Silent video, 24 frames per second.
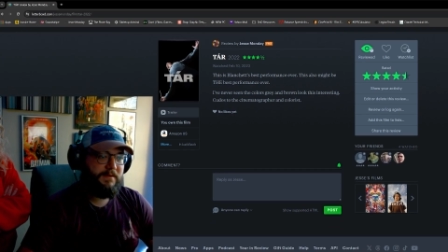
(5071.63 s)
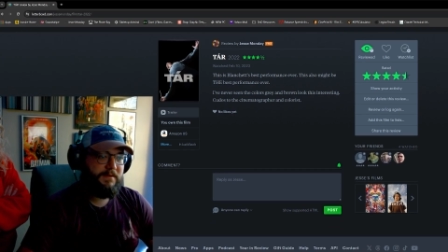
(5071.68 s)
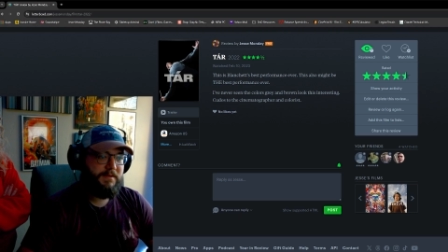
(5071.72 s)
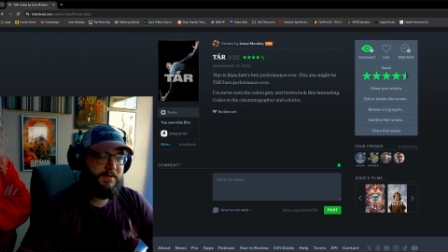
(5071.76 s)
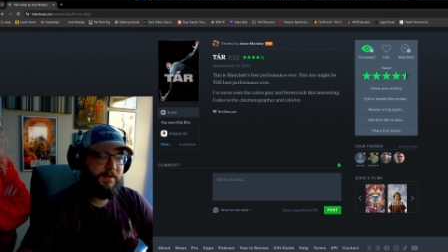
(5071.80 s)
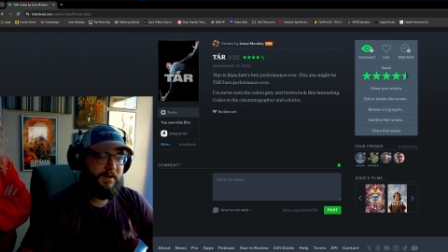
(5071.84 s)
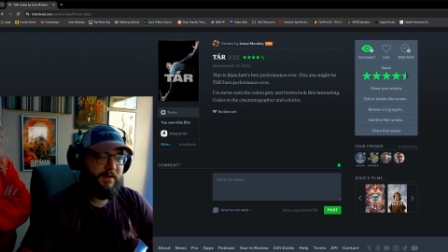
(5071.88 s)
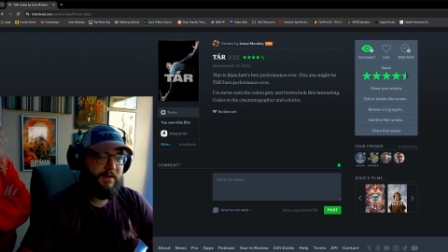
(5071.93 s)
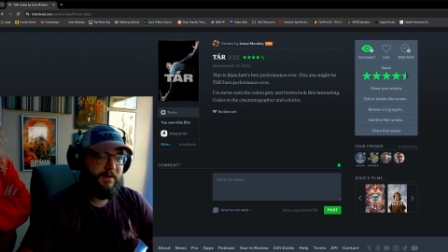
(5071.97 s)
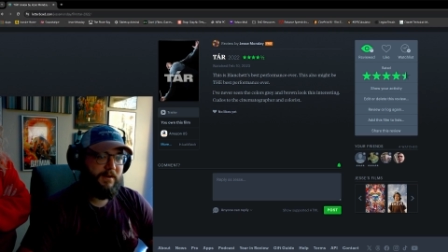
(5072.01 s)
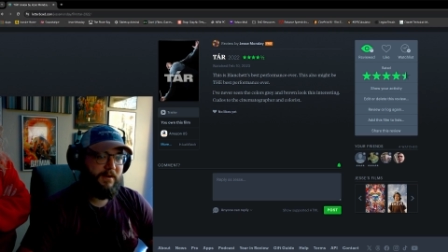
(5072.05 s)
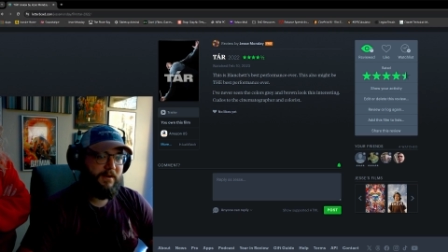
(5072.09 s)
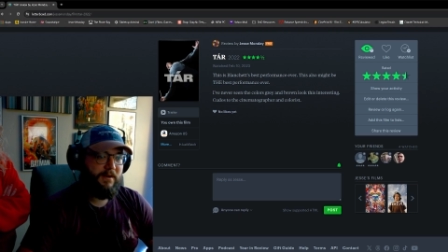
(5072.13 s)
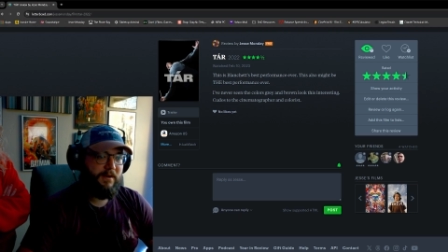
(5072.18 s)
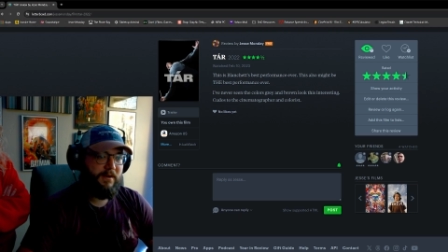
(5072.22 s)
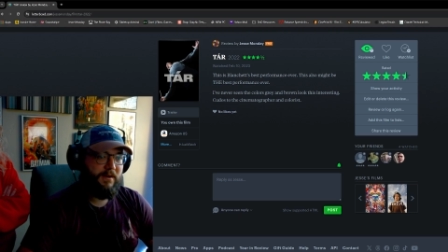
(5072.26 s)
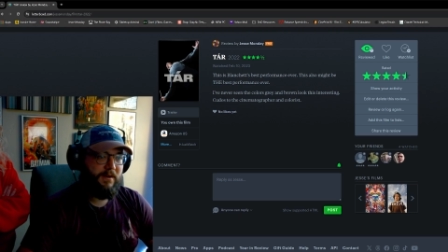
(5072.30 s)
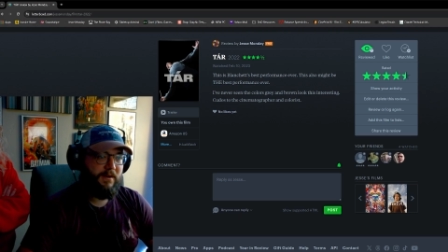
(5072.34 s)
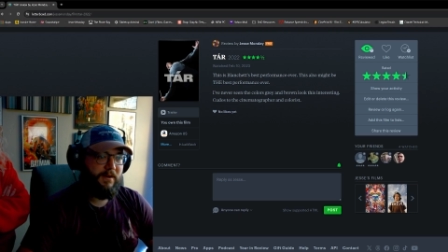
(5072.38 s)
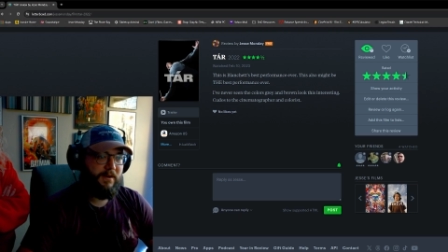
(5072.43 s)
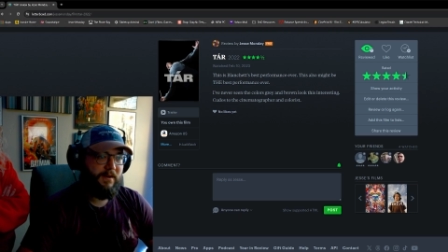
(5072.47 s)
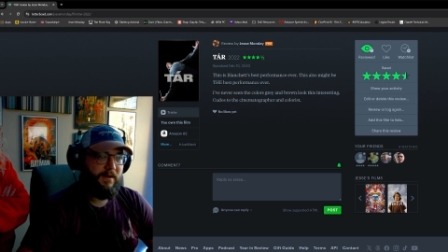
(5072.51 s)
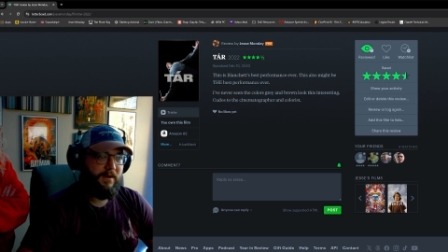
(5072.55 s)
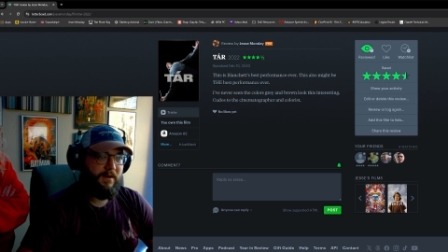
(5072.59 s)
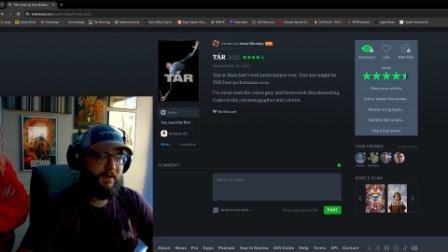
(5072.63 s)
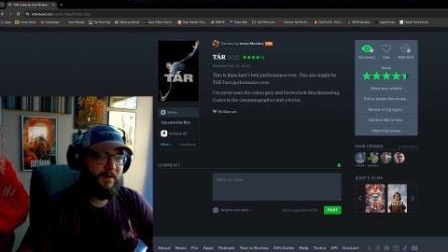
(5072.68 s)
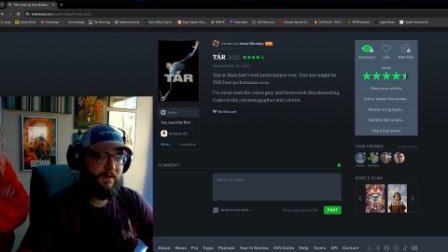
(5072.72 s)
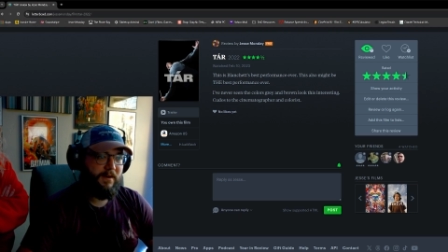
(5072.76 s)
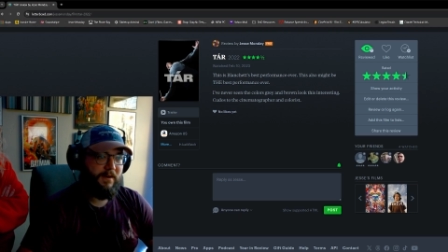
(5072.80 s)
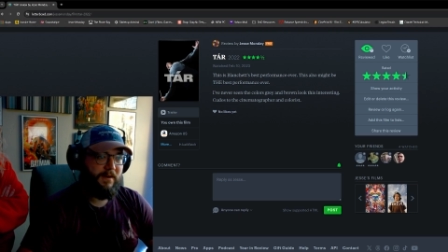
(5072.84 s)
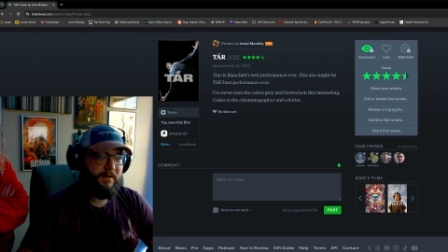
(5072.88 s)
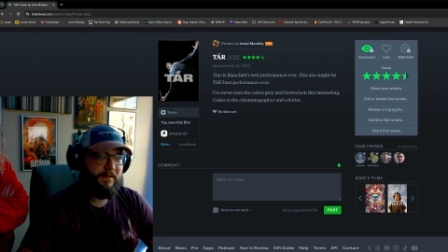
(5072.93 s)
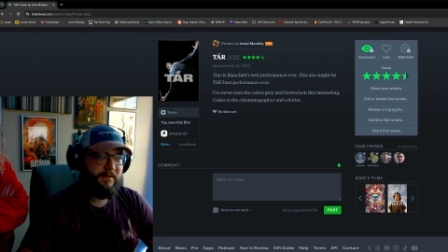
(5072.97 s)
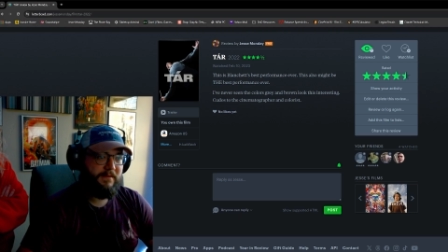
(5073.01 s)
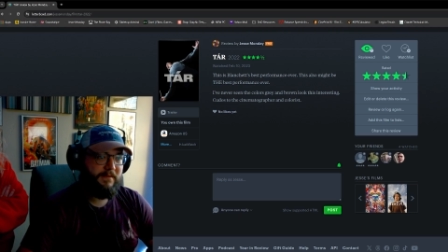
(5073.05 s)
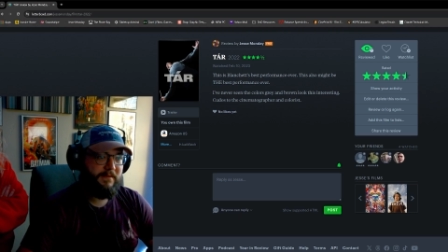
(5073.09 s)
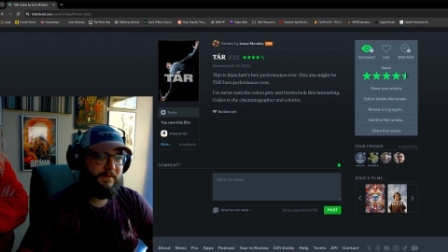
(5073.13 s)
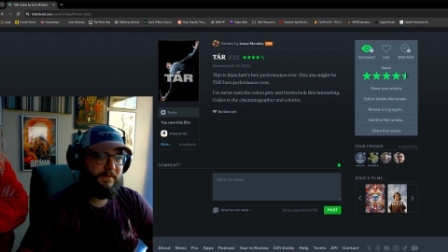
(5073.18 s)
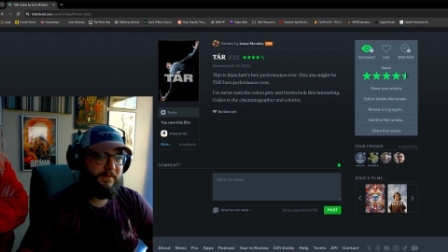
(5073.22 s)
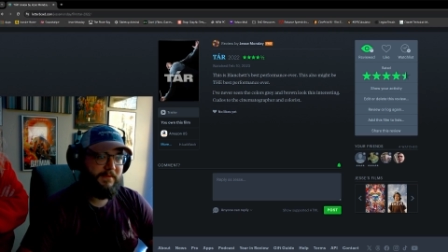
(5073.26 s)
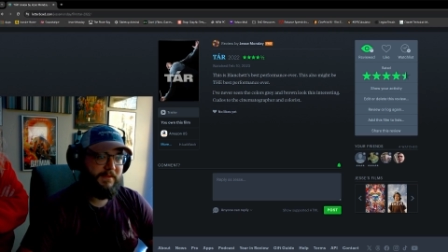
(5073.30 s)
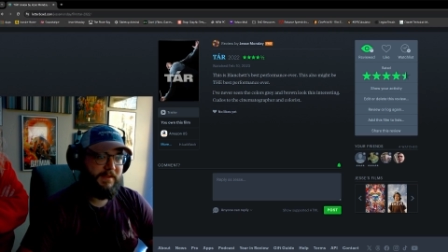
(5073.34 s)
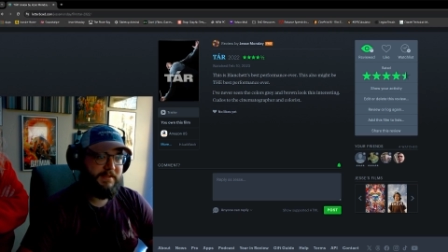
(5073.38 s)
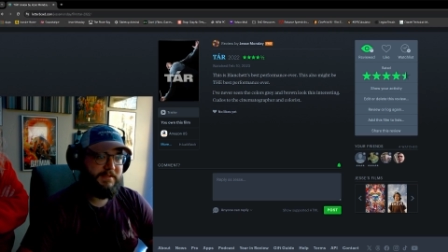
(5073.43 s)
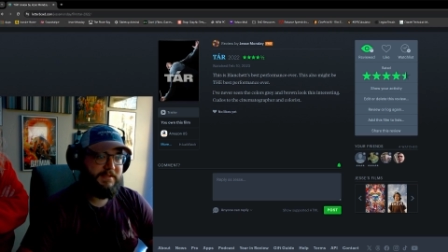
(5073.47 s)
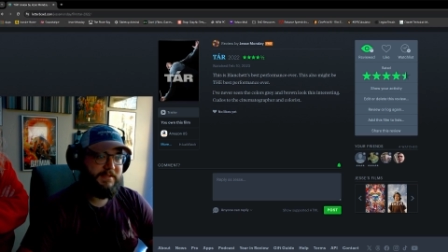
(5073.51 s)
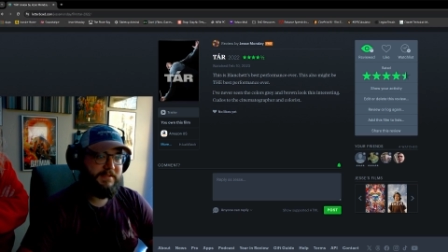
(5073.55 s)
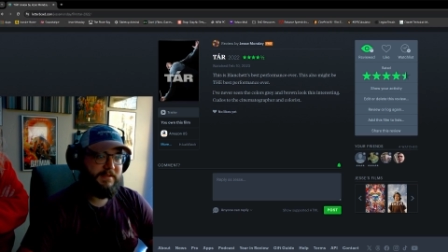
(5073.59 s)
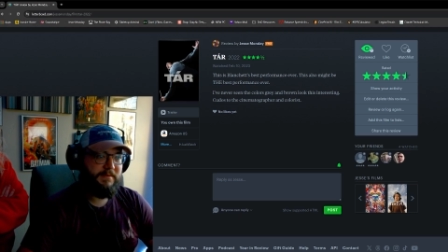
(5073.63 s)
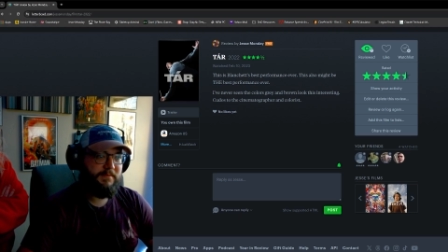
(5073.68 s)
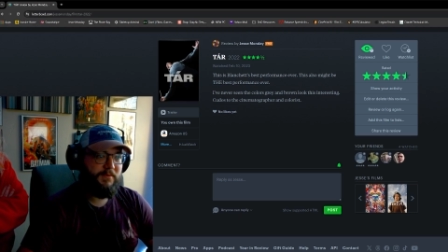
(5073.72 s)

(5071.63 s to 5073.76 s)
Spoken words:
Tar. This is a